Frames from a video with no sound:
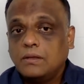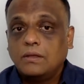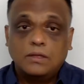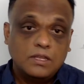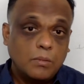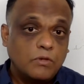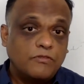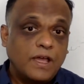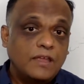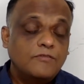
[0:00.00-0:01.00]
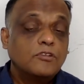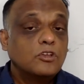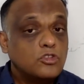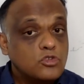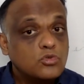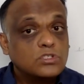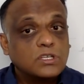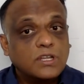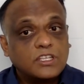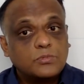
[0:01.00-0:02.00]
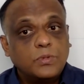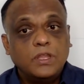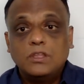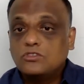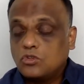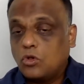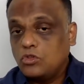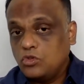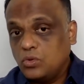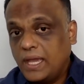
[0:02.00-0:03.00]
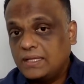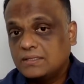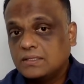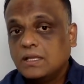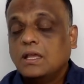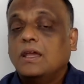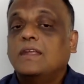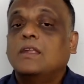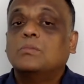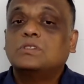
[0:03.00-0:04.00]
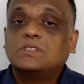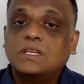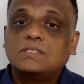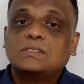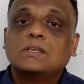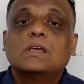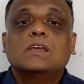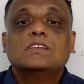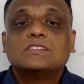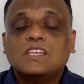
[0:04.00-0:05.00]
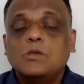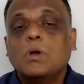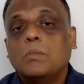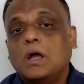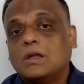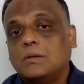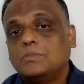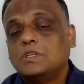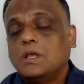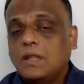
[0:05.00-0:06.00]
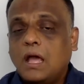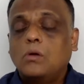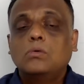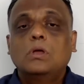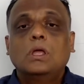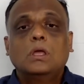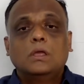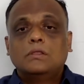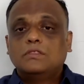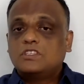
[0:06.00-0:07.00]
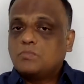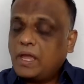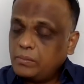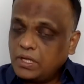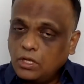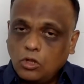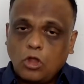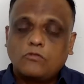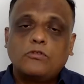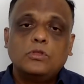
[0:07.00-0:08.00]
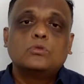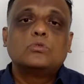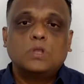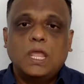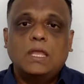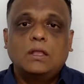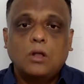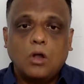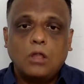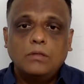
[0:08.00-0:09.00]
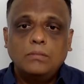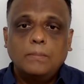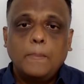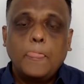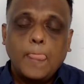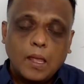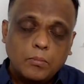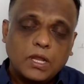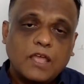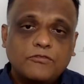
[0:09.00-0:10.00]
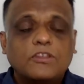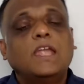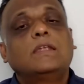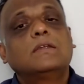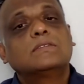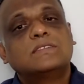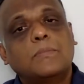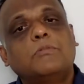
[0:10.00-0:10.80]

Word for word: Number five, user experience or UX. And number six is schema markup. Now, this might be a lot for you to take on, but I've created a separate